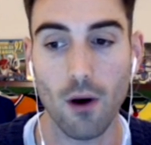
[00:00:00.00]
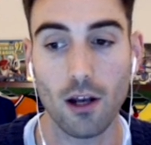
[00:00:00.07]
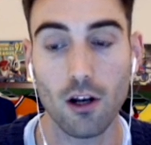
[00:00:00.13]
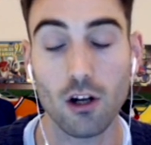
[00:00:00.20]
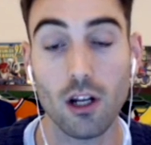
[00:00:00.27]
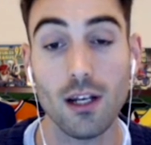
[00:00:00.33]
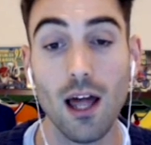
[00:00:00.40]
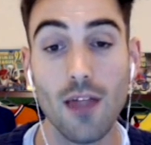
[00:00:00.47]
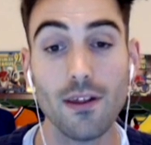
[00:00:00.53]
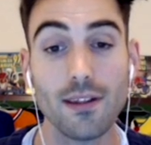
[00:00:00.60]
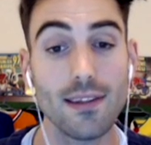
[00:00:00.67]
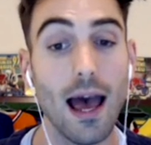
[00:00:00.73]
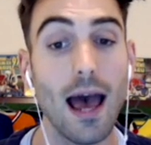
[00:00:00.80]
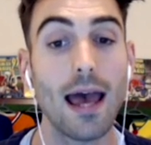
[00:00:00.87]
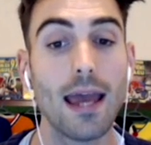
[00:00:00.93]
And on another
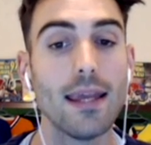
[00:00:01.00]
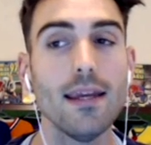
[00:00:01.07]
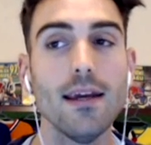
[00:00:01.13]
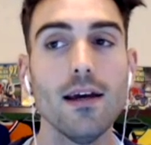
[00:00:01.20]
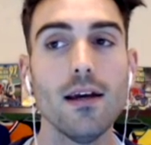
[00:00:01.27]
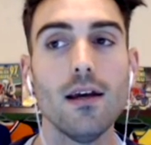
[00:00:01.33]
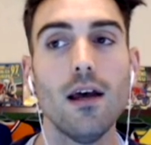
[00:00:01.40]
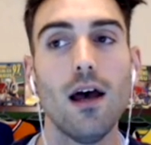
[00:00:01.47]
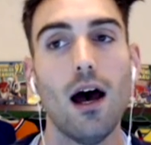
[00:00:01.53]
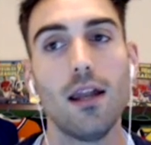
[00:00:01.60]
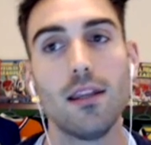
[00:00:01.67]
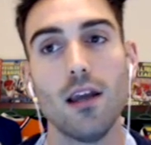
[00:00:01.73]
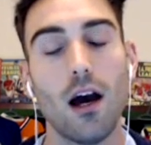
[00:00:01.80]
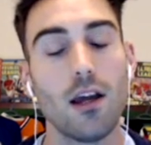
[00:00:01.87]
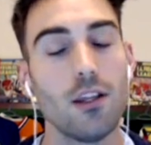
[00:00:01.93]
day,
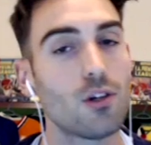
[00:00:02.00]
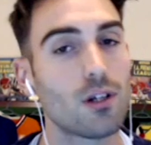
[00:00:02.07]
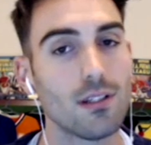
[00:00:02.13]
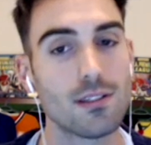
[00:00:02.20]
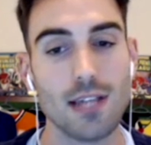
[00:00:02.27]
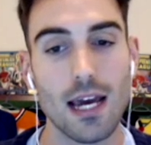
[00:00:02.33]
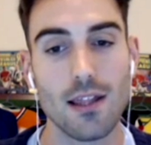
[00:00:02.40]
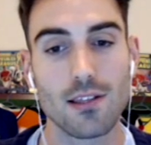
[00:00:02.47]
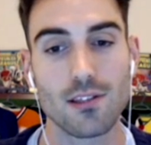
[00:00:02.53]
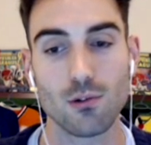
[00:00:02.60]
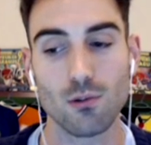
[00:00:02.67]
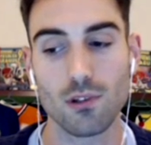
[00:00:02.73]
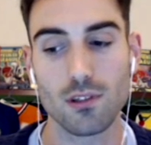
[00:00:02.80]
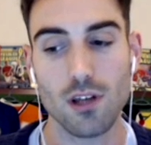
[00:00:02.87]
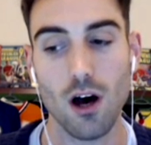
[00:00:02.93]
and you can say this all
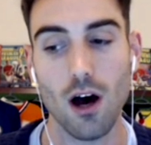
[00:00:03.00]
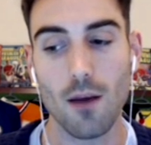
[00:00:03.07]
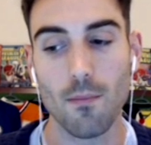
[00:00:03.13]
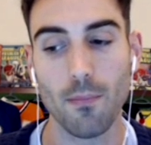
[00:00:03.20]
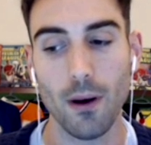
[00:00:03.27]
the time,